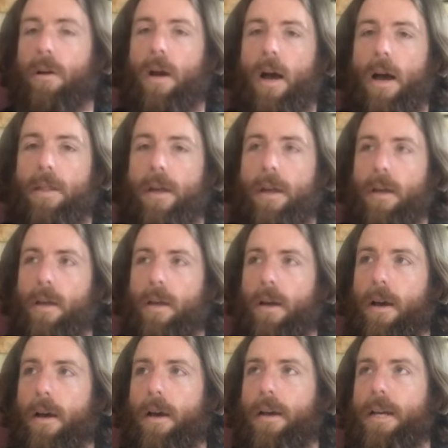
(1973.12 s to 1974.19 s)
I think
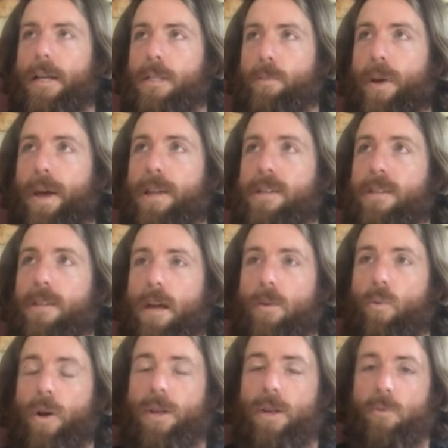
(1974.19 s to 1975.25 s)
it depends on
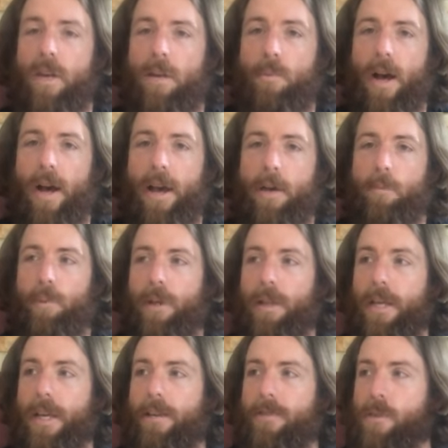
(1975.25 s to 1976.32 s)
what you mean by
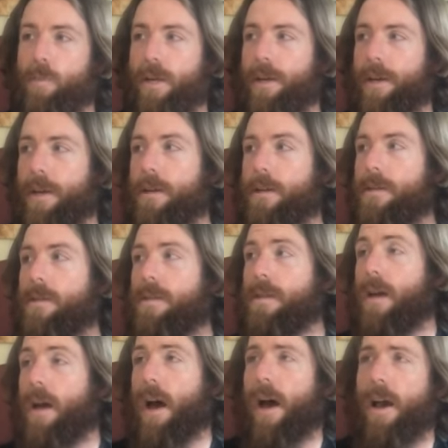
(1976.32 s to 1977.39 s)
beliefs, because
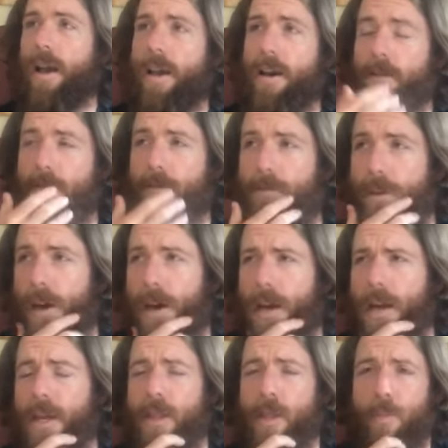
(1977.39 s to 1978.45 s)
I have
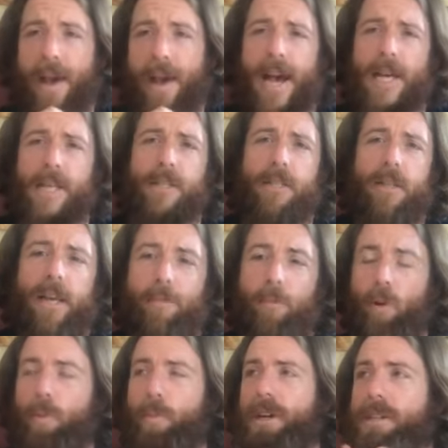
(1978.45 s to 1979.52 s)
in the past
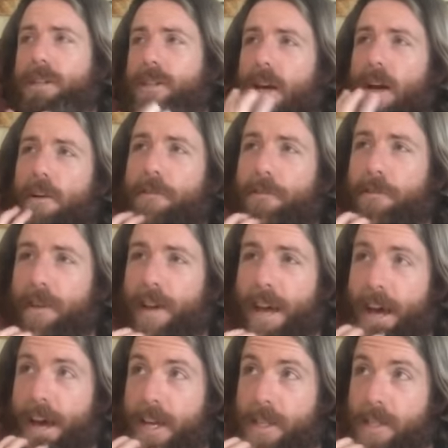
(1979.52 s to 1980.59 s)
labeled myself
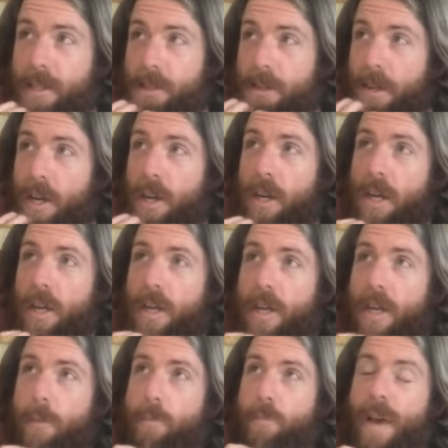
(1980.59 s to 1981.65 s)
as
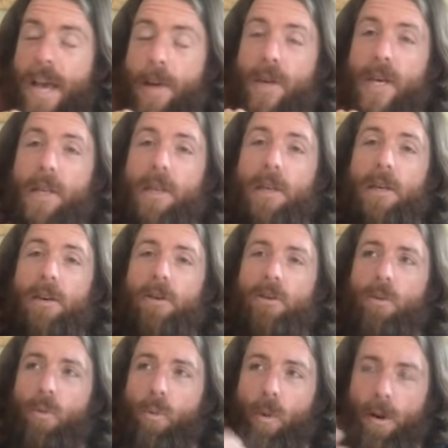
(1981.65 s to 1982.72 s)
maybe
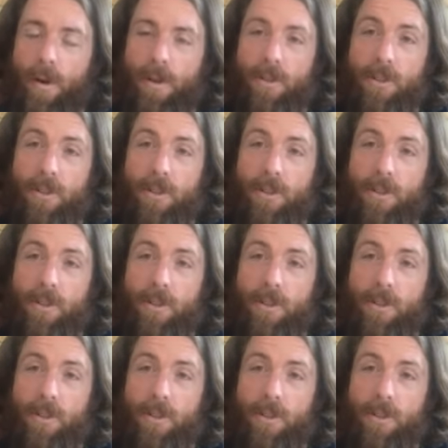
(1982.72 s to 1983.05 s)
the world's